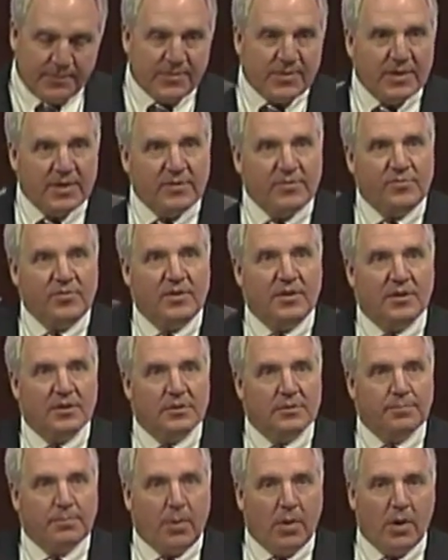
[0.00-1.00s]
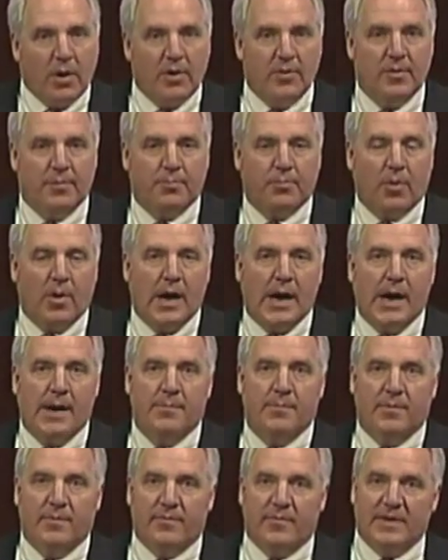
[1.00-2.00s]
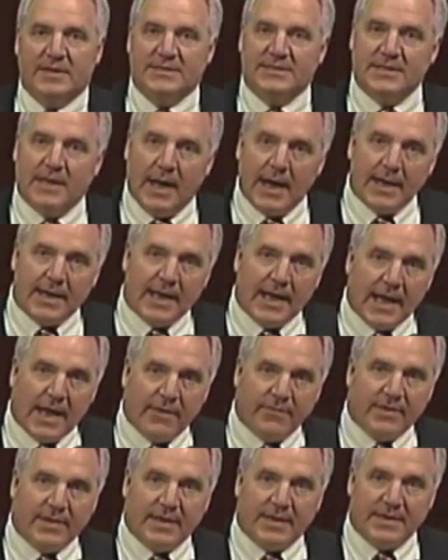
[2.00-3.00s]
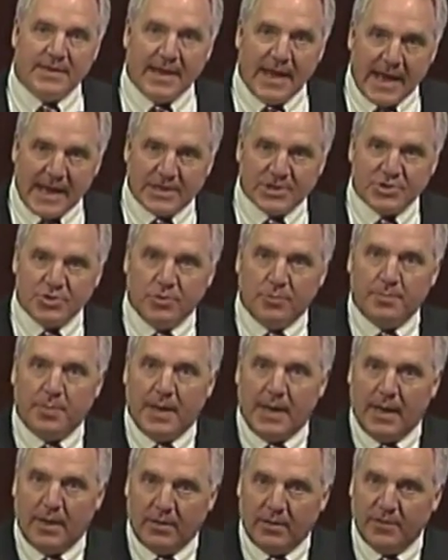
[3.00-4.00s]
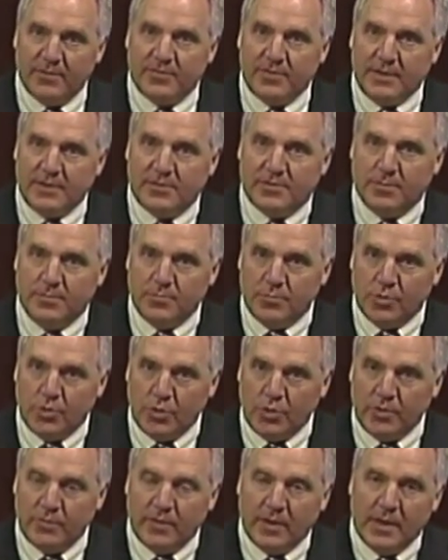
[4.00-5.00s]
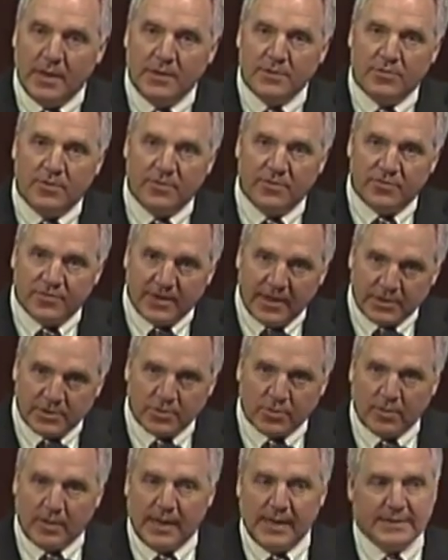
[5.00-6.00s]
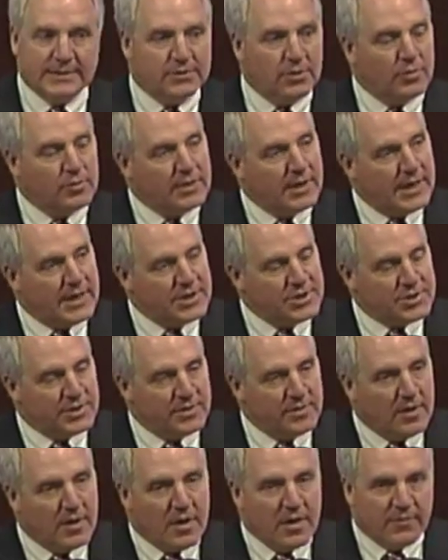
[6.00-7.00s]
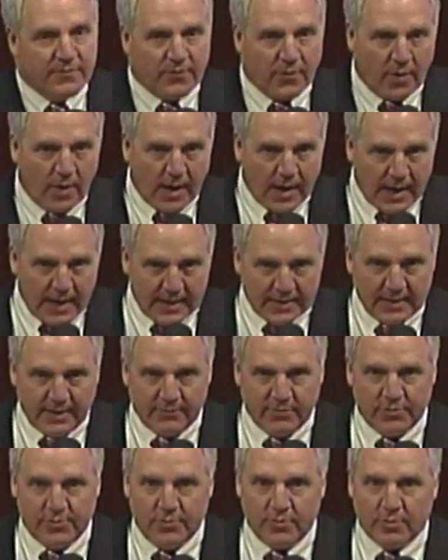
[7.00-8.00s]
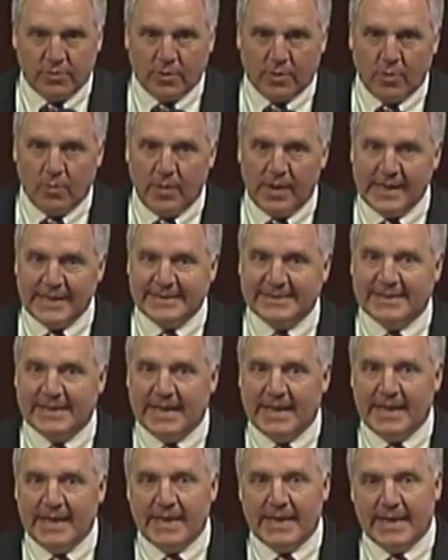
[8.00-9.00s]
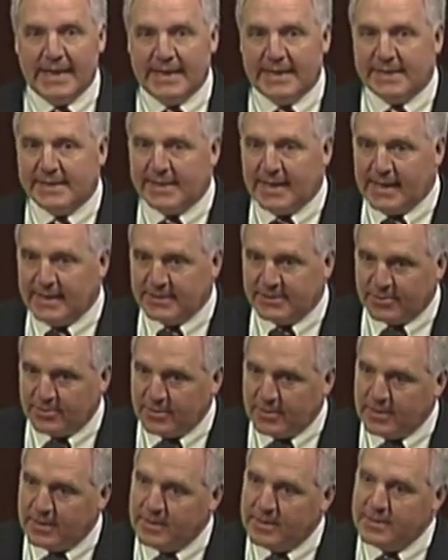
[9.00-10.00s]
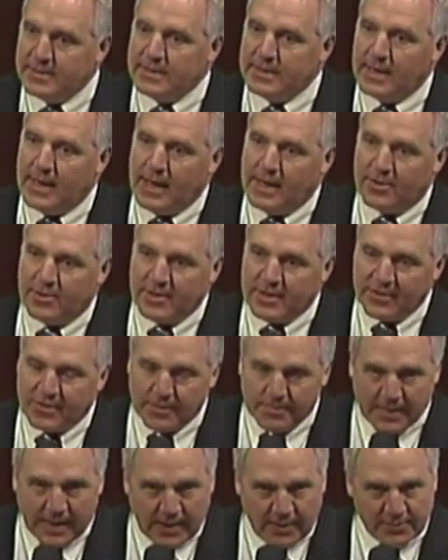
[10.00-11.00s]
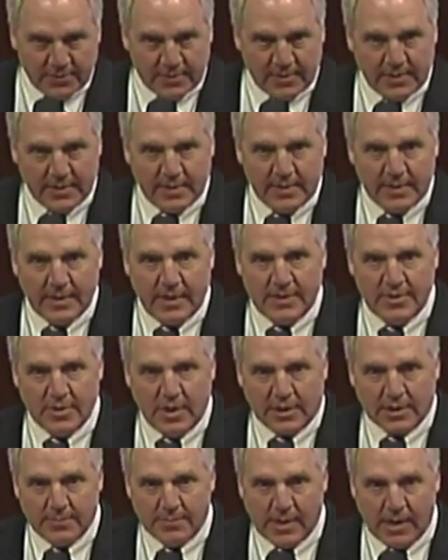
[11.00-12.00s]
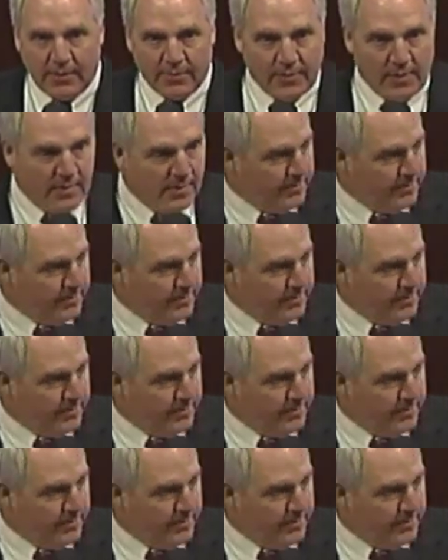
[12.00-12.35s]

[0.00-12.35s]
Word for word: This is part of the problem of us not having a national policy to move to a centralized location for high level nuclear waste in a desert, underneath a mountain, at Yucca Mountain.